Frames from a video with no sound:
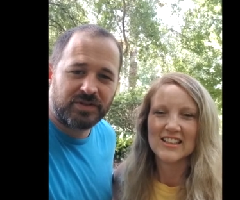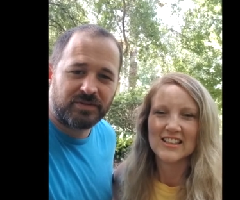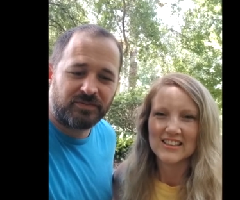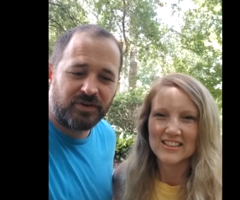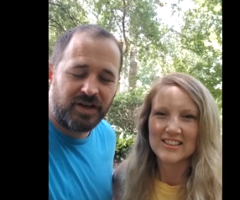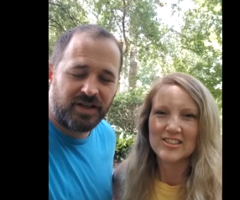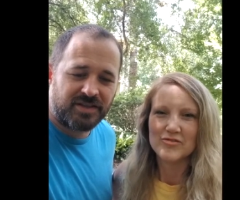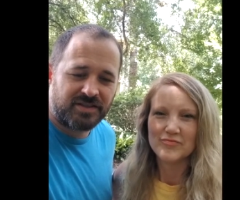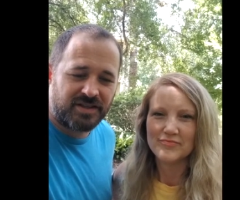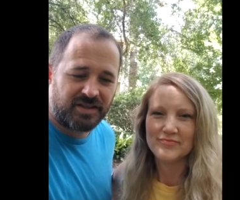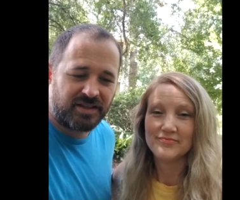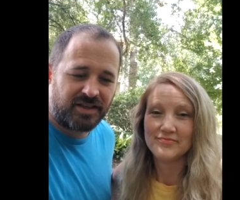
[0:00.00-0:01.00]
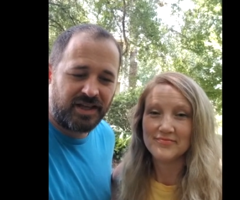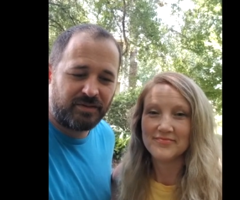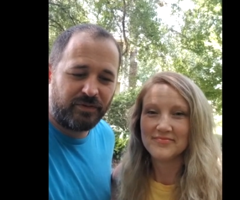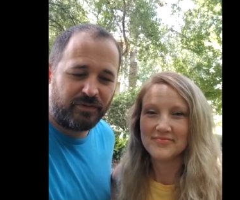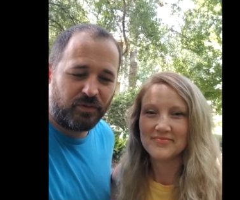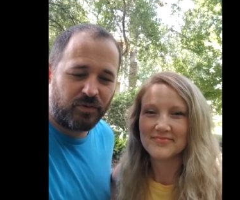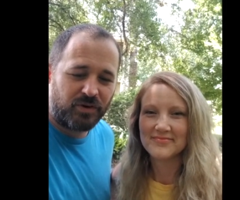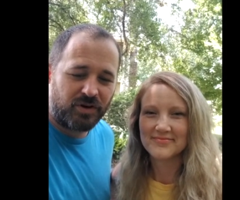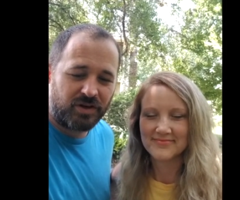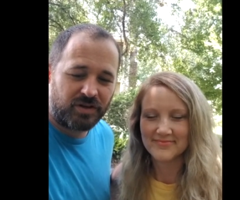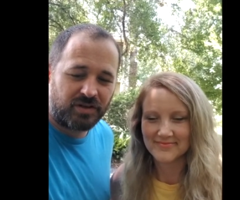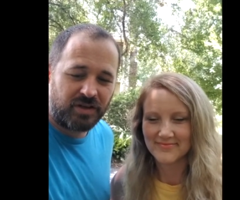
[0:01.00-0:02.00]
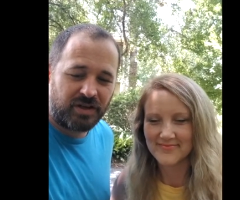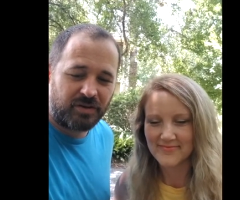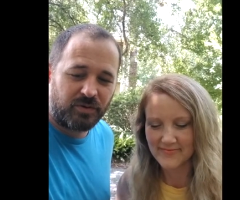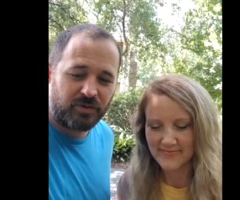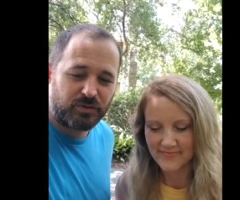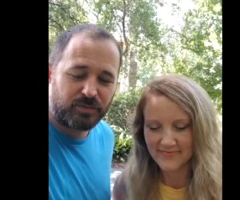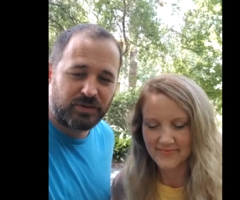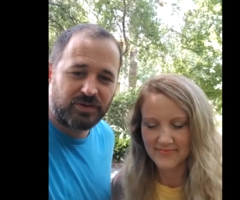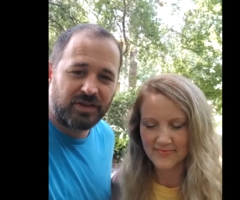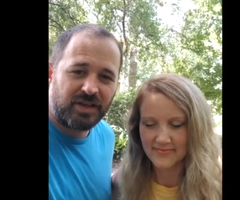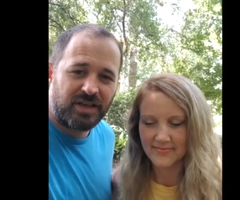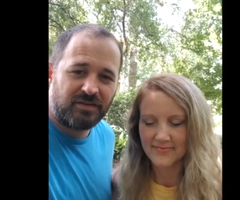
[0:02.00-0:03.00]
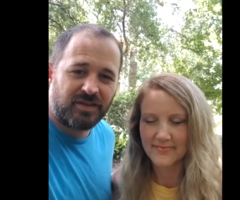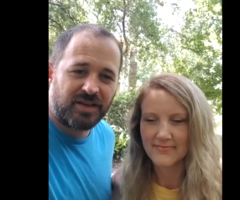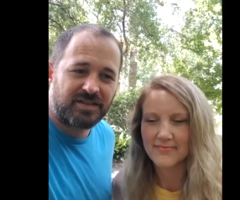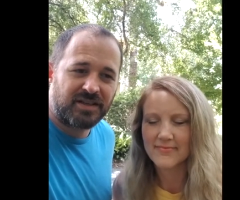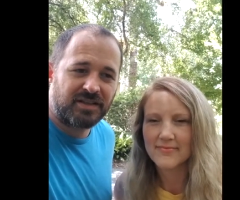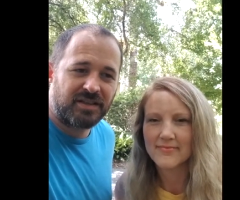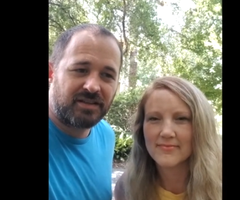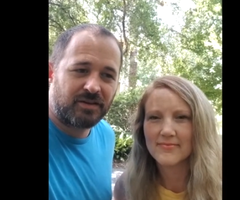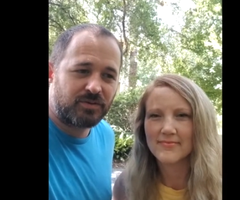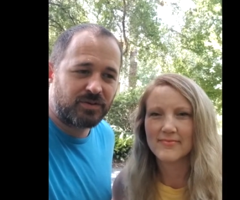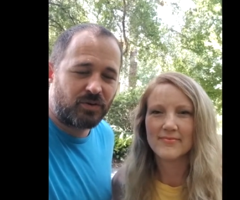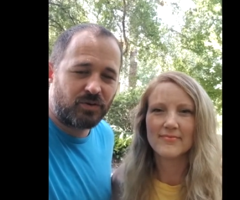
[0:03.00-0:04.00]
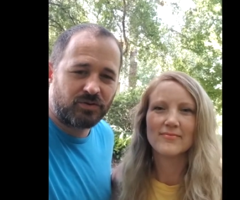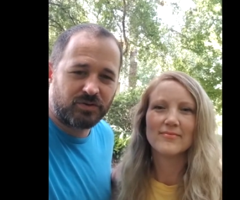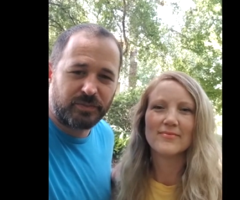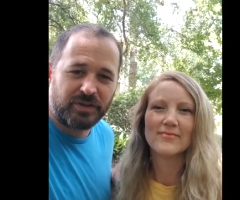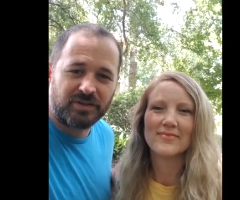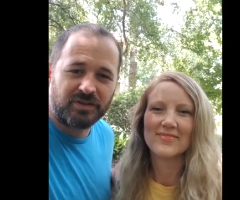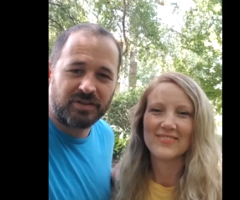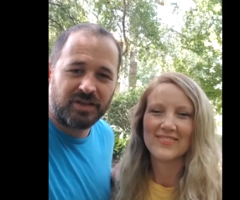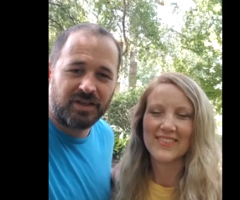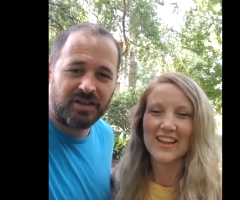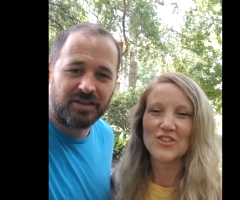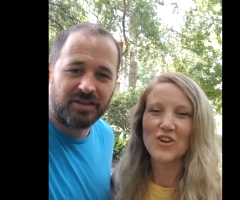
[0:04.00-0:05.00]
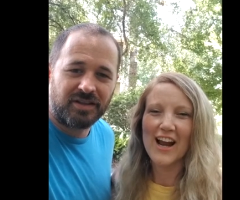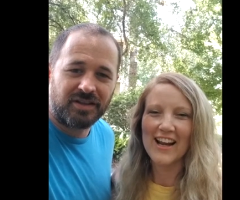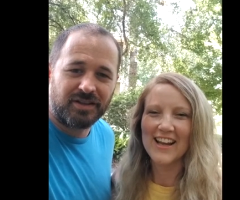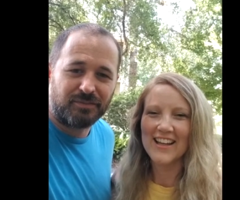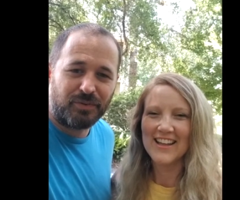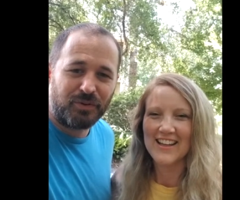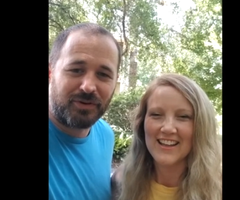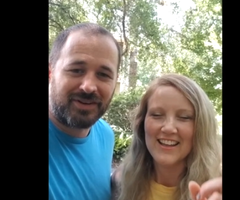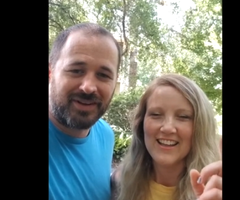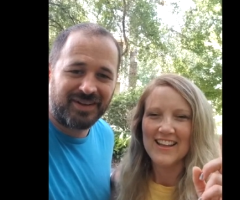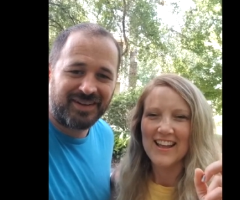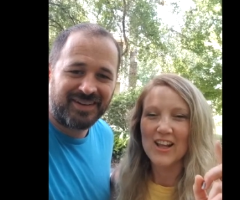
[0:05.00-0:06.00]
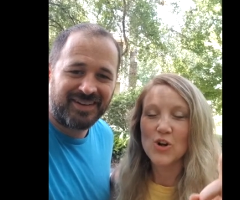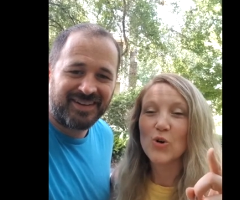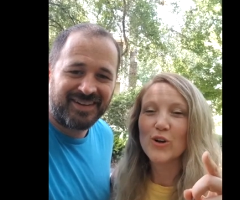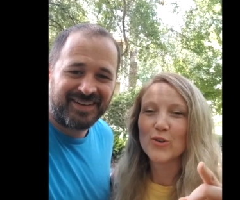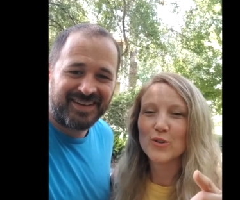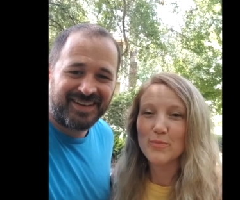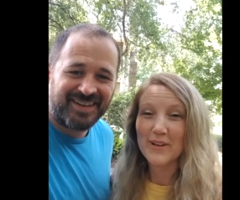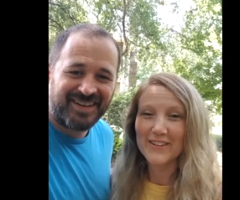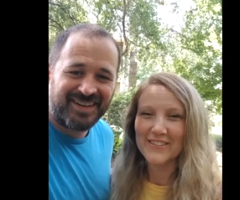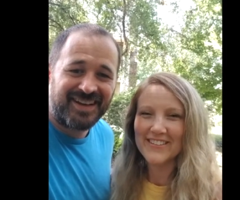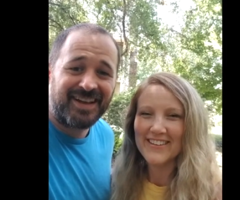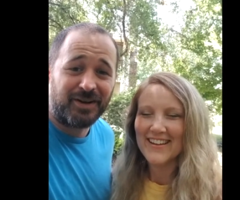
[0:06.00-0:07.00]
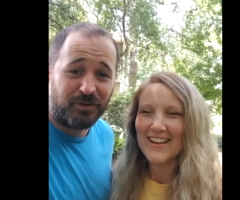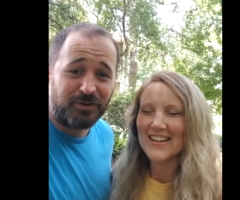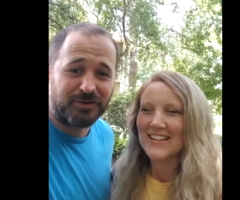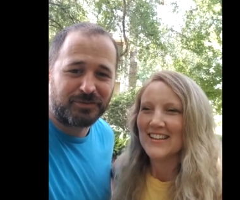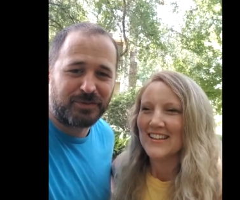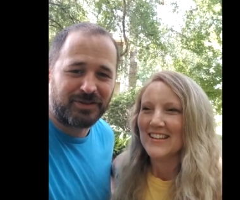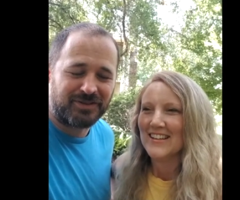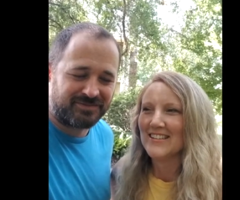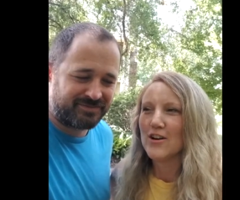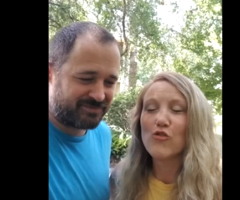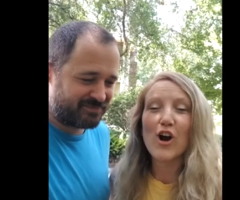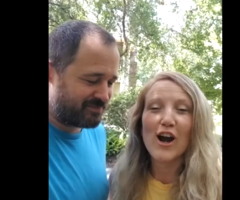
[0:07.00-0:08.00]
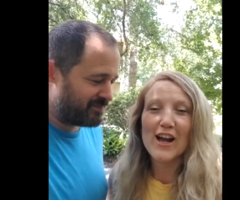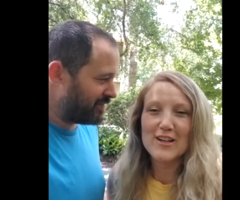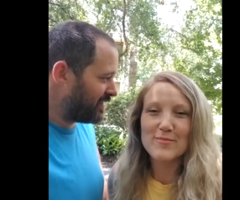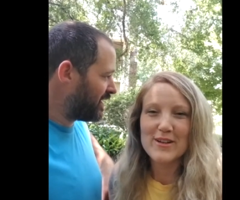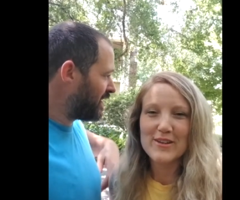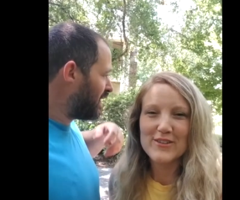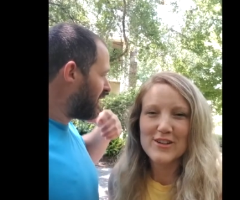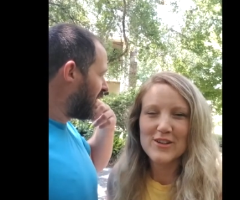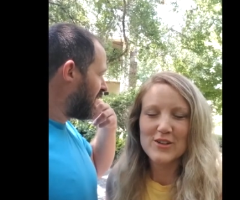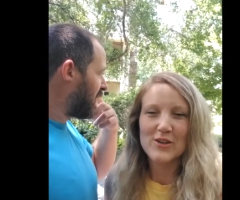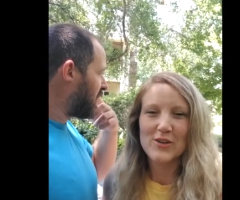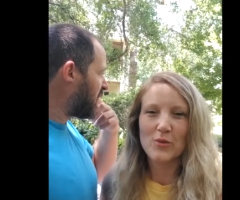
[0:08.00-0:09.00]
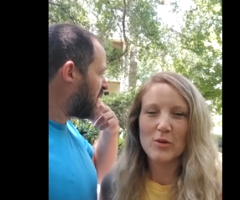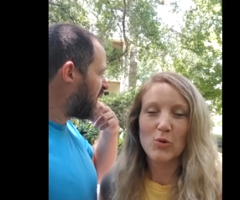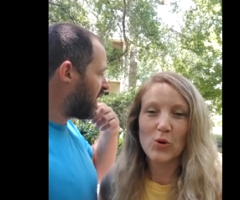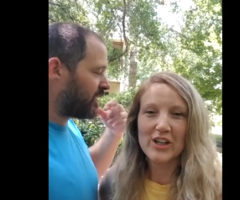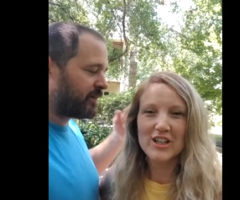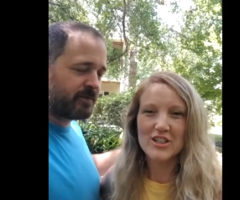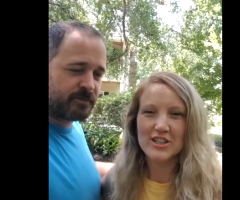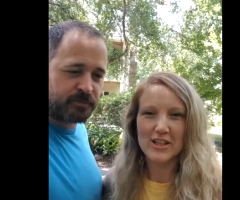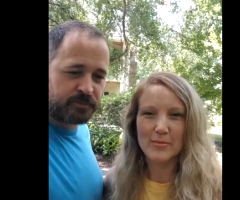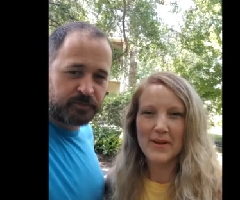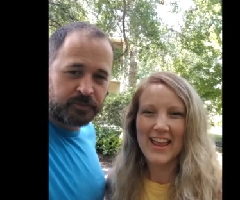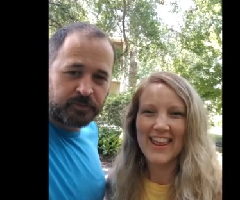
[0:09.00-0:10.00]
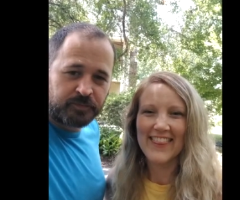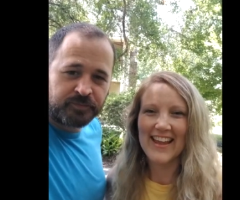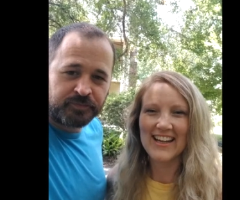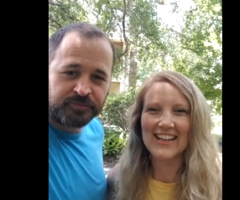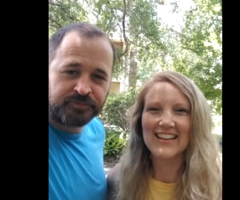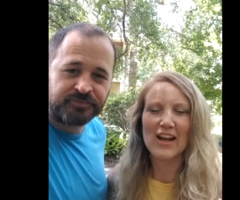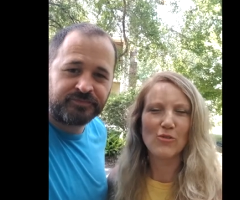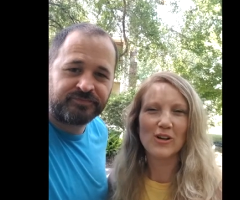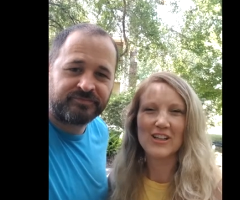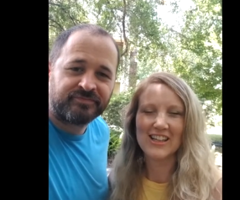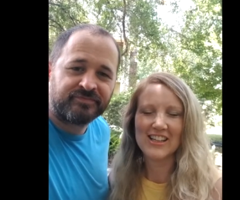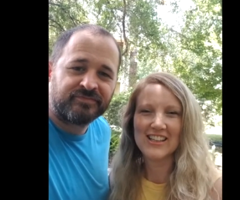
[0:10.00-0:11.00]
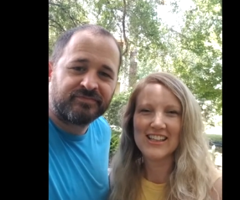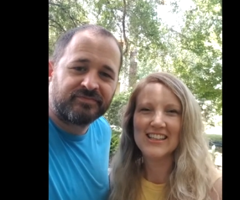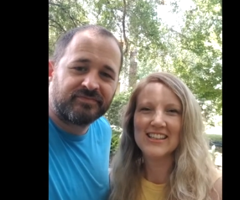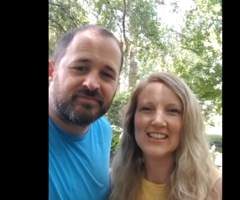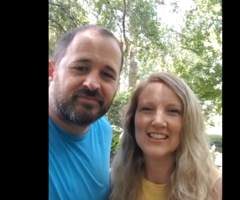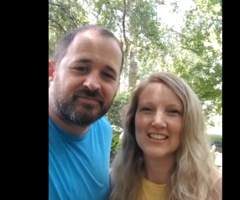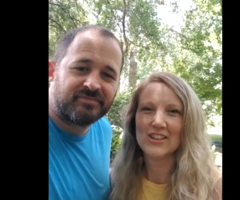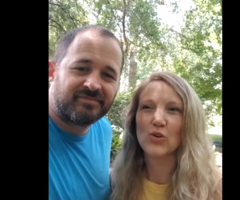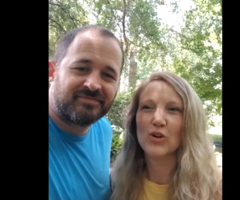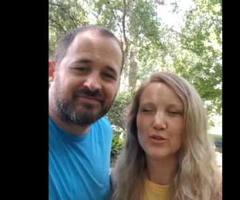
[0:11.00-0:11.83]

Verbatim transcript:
Speaker 1: some friends, and the day before uh, we were supposed to leave, they said that there was an oil spill in, That's the, right. in the port.
Speaker 2: An oil spill.
Speaker 1: An oil spill.
Speaker 2: So for our honeymoon, we boarded a ship thinking they were going to clean the oil